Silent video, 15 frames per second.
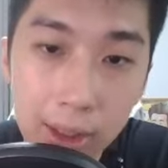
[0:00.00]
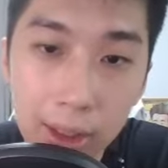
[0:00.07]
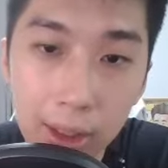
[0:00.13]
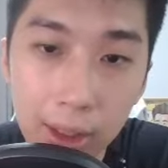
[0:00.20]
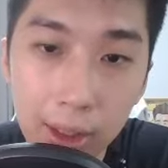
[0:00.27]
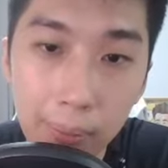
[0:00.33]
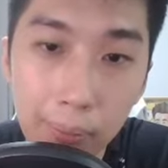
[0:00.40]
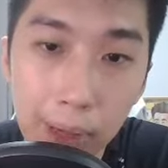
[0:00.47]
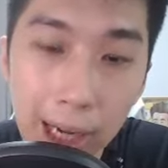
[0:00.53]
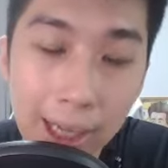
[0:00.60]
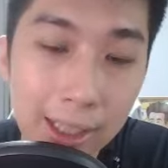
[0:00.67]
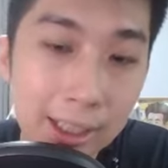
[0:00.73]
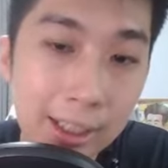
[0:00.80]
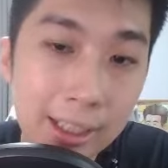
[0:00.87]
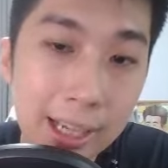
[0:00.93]

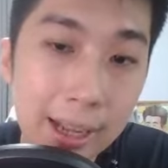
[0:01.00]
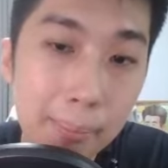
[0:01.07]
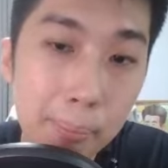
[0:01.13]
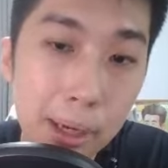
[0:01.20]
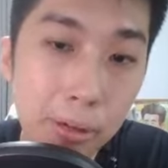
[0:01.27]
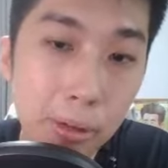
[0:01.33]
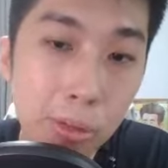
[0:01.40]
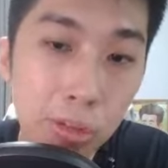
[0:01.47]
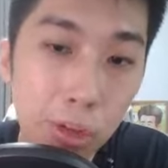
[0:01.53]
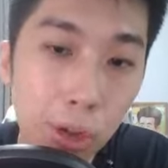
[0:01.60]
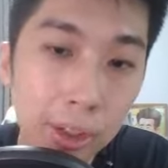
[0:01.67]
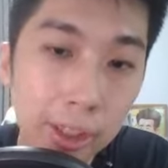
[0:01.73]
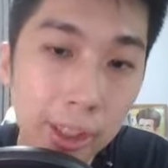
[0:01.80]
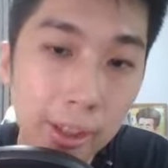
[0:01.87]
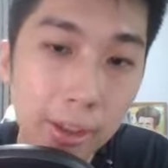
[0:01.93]
Other than bedroom
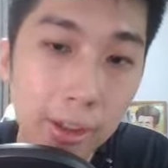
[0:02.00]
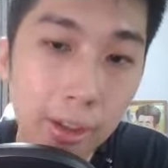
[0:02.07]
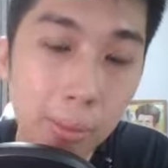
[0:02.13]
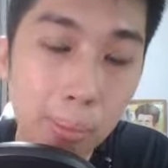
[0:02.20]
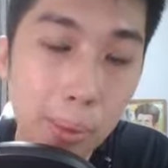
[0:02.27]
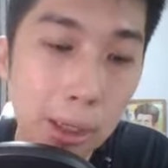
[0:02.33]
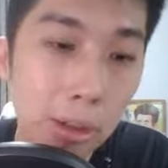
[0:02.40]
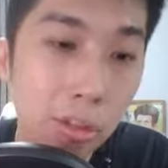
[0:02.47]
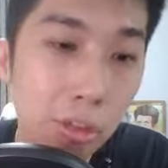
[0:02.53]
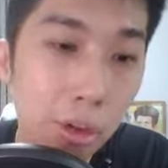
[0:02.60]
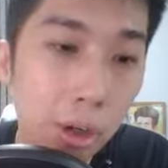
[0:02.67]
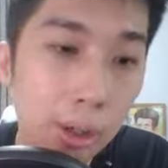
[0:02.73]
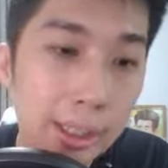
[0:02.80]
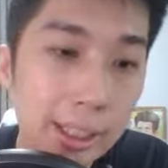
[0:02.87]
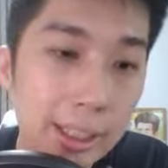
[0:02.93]
4 here. Bedroom
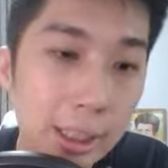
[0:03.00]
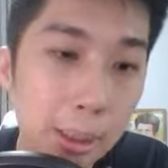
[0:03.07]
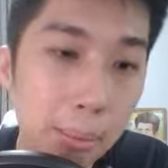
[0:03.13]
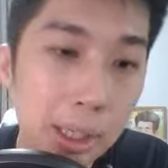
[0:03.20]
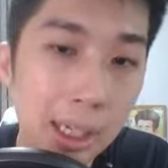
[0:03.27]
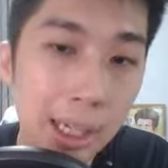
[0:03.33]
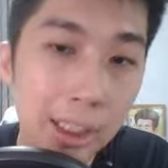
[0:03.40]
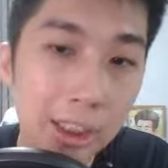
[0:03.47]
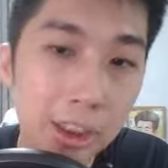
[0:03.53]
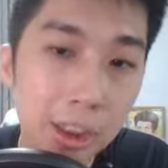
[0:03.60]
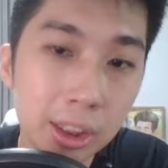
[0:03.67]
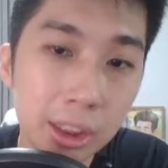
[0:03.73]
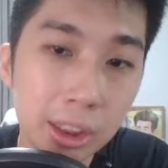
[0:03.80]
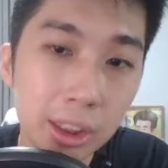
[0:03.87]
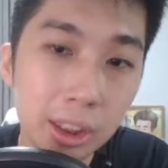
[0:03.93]
4 is a bit
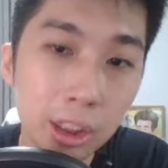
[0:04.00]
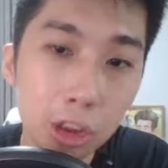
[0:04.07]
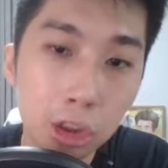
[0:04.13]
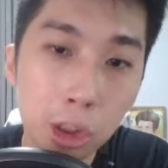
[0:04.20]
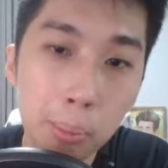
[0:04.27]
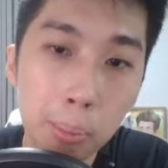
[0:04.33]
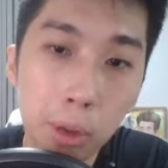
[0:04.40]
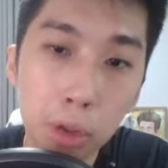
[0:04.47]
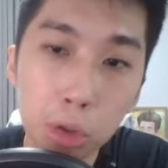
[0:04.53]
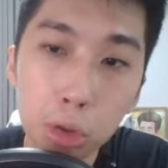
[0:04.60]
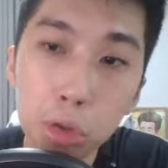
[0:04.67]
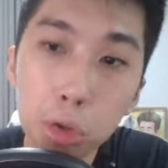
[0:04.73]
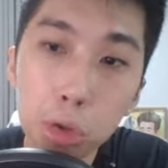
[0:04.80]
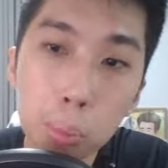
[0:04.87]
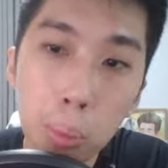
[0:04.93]
larger.
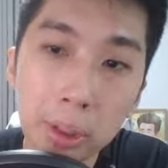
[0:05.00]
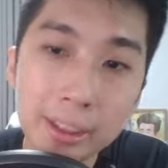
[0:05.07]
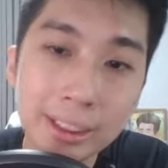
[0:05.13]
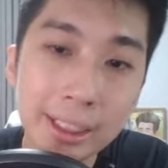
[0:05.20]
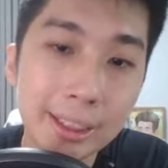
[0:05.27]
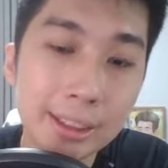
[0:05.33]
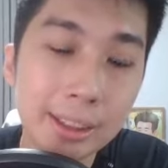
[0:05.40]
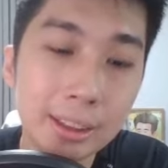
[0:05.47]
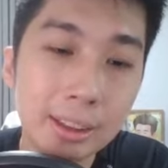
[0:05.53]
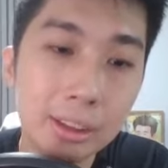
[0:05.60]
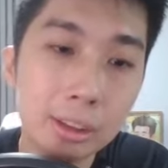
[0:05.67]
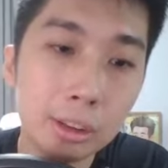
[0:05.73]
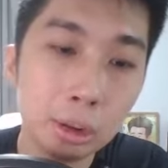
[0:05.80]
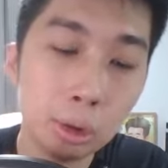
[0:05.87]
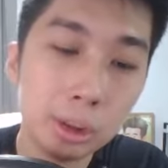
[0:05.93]
3.2, 2.6.
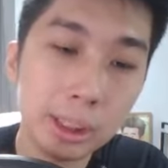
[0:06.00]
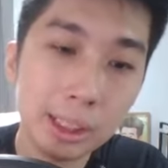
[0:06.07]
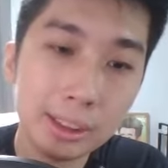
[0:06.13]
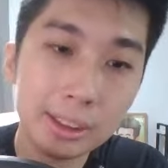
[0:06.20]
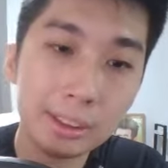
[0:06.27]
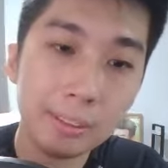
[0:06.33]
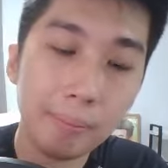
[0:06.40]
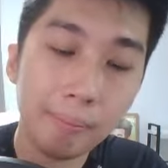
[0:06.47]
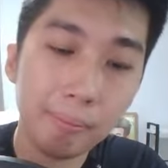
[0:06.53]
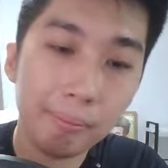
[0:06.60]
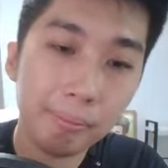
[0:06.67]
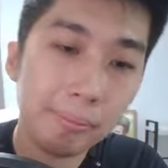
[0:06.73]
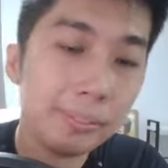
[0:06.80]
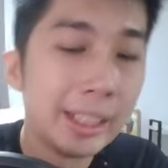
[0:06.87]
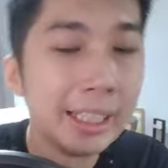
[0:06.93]
So just
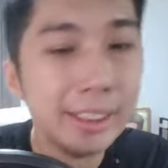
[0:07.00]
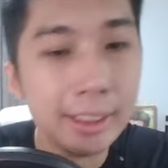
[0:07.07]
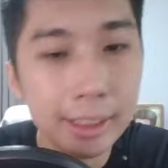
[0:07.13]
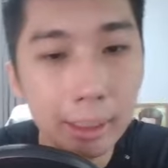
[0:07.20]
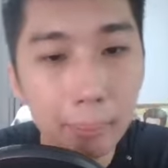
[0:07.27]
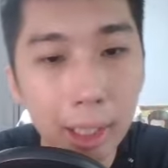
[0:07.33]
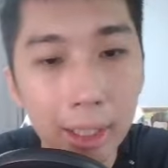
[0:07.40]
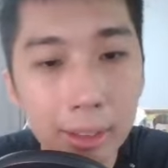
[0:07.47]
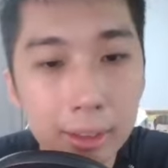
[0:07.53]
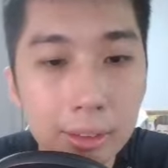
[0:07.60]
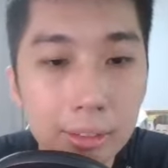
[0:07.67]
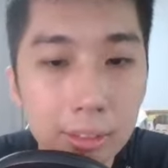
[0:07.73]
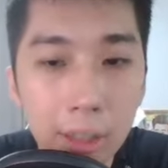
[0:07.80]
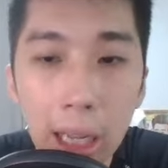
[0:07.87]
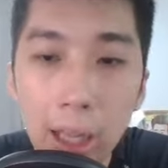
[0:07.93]
10 cm lah.
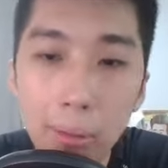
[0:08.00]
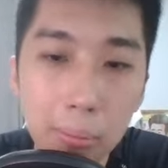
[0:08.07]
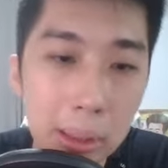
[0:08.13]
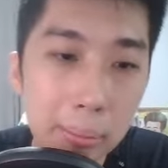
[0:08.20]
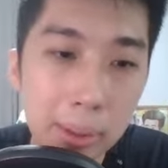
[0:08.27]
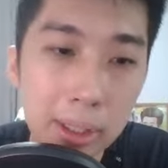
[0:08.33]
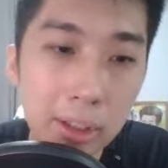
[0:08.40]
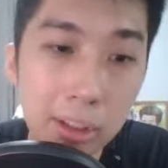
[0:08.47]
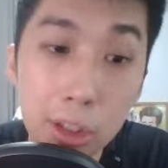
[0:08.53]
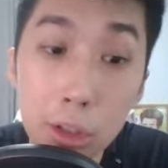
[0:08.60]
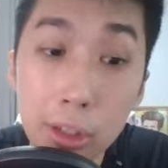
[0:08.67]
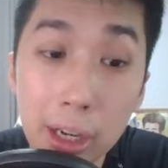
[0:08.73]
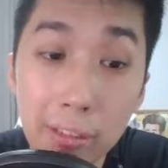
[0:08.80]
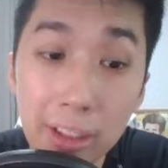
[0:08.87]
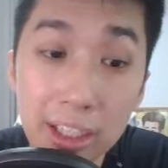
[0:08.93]
Yeah, maybe you
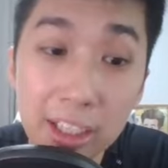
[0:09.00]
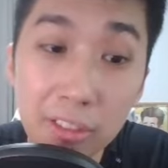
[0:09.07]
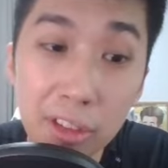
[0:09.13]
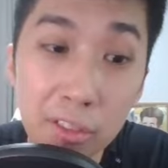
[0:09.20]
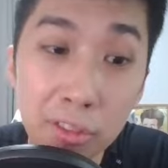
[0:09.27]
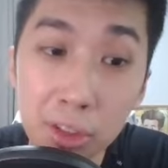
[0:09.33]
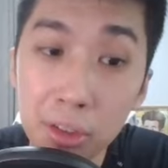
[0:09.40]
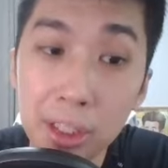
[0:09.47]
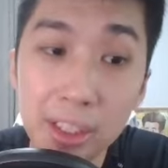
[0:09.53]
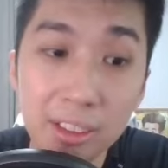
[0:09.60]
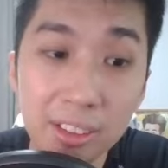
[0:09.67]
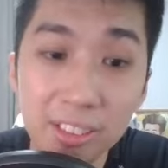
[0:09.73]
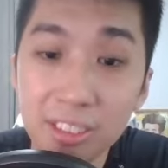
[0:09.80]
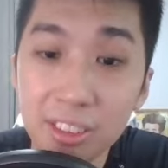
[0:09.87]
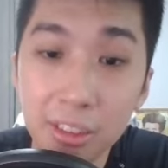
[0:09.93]
can't really even feel it
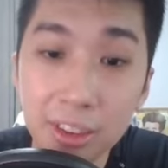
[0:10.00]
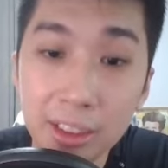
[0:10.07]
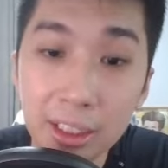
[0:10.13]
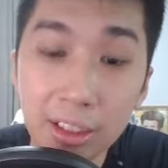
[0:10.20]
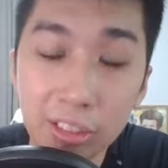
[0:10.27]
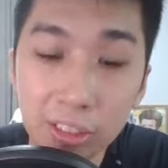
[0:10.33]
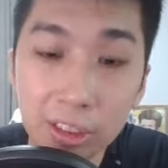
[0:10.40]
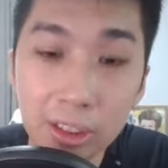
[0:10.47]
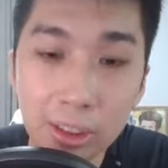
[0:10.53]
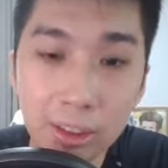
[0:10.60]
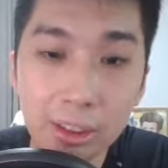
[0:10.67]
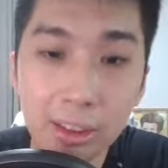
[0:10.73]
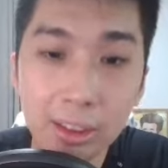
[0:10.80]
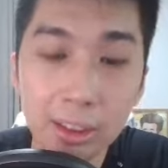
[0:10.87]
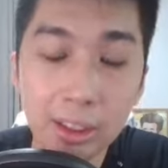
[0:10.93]
yourself.
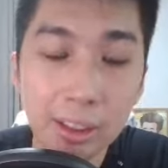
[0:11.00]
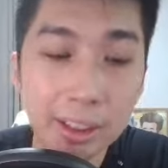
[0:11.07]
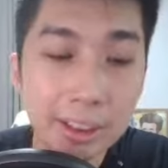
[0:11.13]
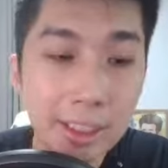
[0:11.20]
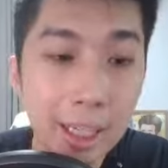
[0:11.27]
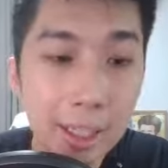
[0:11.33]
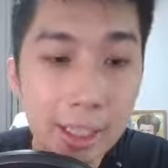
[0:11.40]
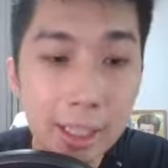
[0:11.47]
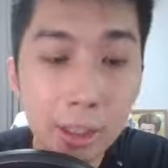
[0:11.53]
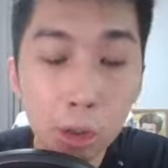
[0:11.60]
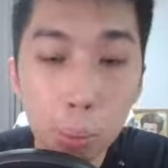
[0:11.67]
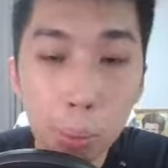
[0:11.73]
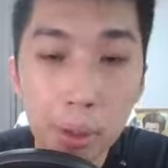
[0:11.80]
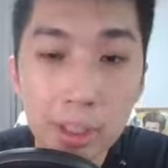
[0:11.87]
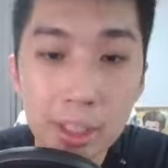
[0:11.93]
Study
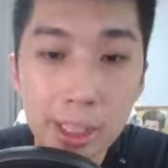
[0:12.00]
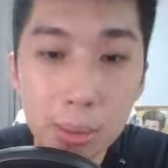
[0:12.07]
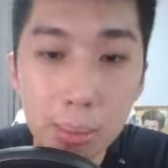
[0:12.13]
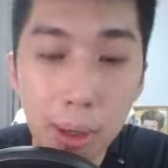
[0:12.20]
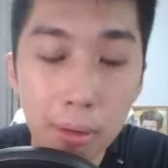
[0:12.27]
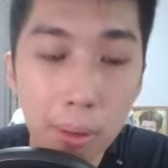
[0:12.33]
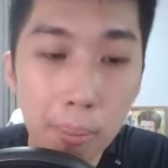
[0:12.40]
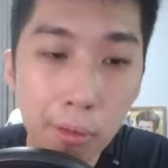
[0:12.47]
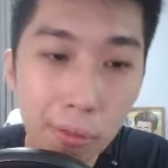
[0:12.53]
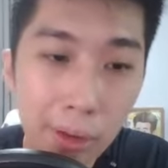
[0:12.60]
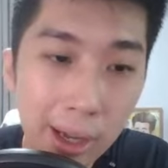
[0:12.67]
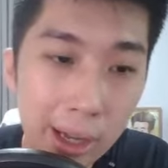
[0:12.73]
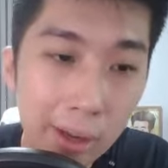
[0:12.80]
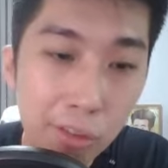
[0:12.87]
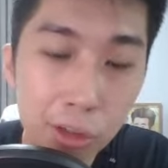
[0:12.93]
2.6 by
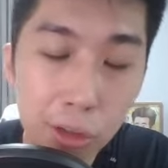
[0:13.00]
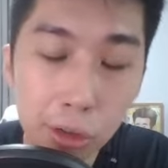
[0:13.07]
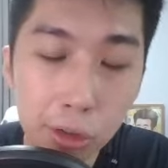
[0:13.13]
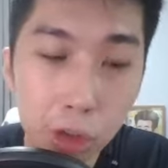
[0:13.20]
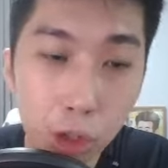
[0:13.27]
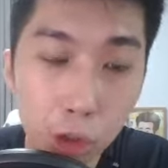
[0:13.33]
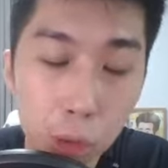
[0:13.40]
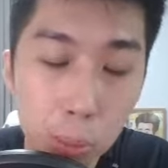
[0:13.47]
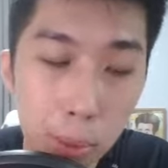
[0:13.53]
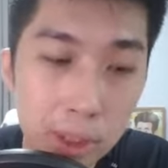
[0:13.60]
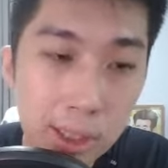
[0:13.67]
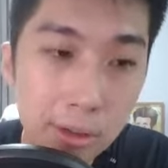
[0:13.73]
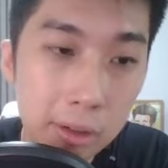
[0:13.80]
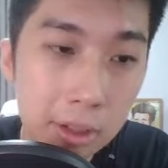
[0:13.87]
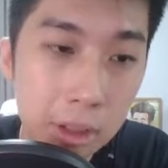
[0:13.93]
1.5, not
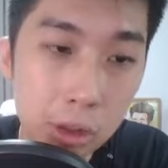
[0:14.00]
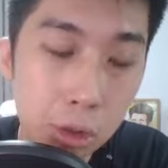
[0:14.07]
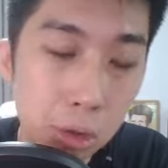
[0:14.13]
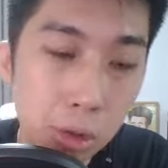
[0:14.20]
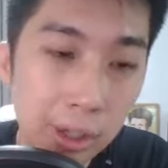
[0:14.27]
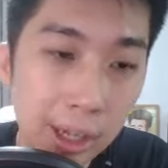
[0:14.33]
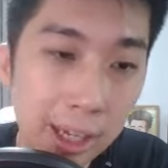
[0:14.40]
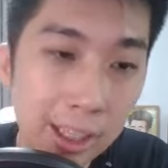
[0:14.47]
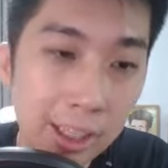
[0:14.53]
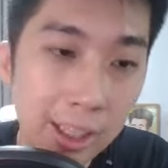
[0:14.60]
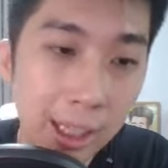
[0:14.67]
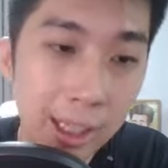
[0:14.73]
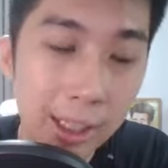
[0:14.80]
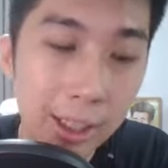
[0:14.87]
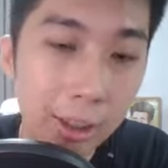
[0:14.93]
2.7, you still don't get it,
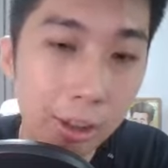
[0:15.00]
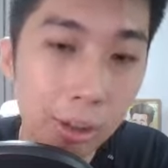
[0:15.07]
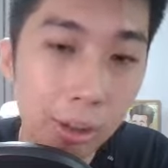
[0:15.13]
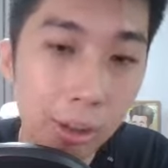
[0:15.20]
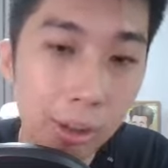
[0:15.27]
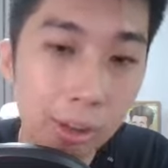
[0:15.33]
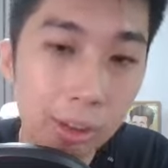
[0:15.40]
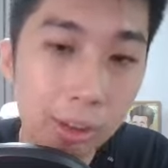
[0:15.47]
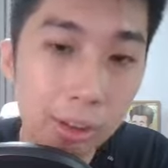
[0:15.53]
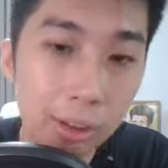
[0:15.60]
unlike your